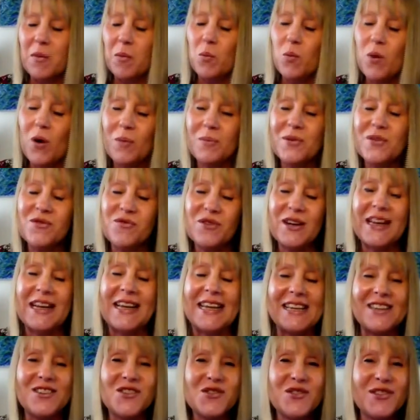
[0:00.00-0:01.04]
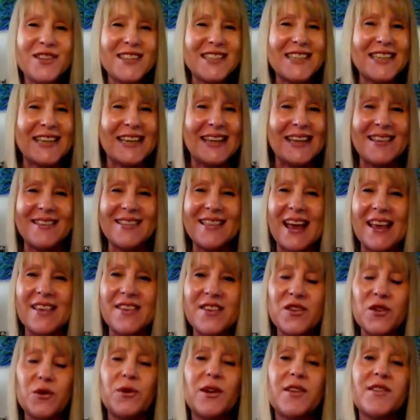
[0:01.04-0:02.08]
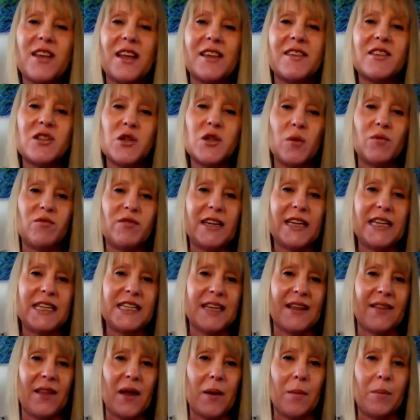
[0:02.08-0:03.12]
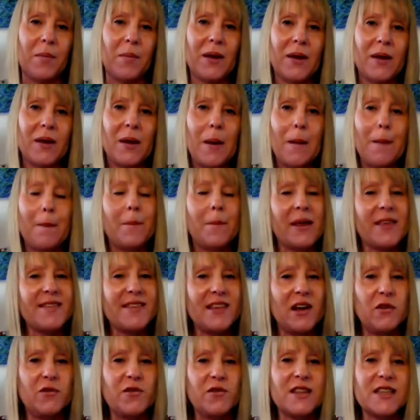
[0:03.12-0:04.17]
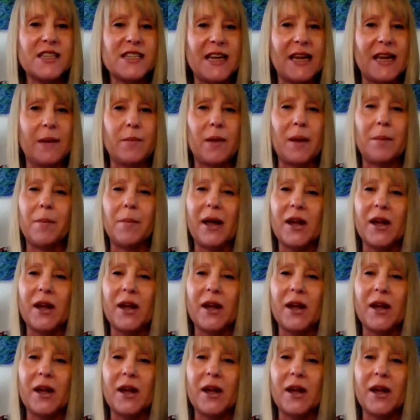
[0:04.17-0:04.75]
what was really interesting is that as soon as I stopped reading them, my self-esteem and my